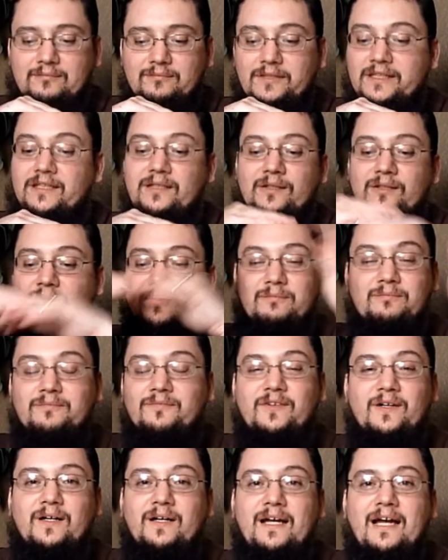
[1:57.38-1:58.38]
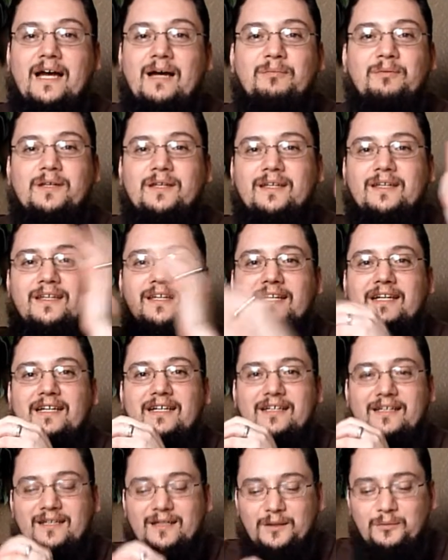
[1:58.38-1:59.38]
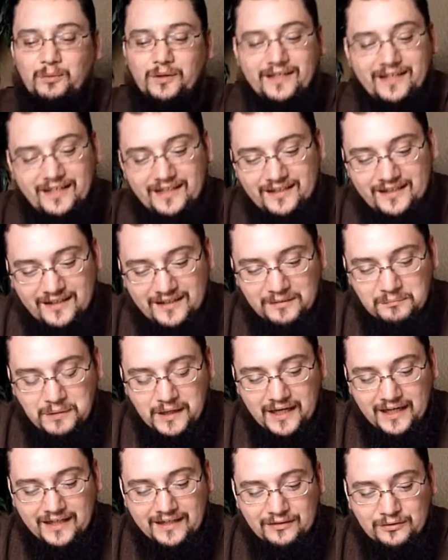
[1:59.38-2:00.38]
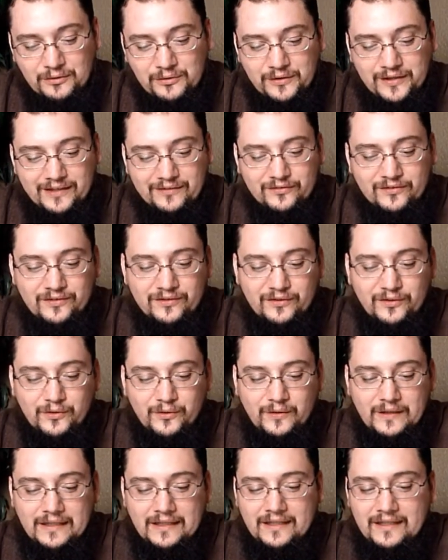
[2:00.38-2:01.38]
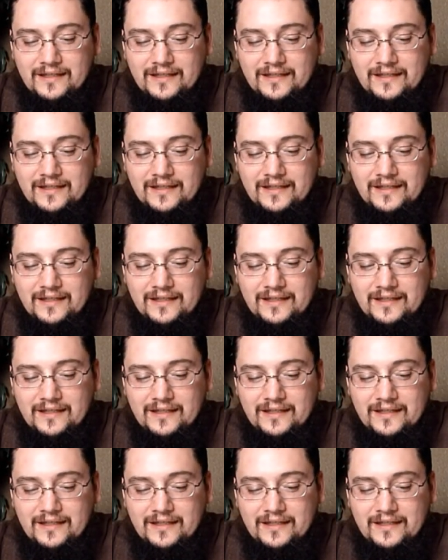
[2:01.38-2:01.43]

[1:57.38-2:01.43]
So I'm very happy that they did what they did back in 2002.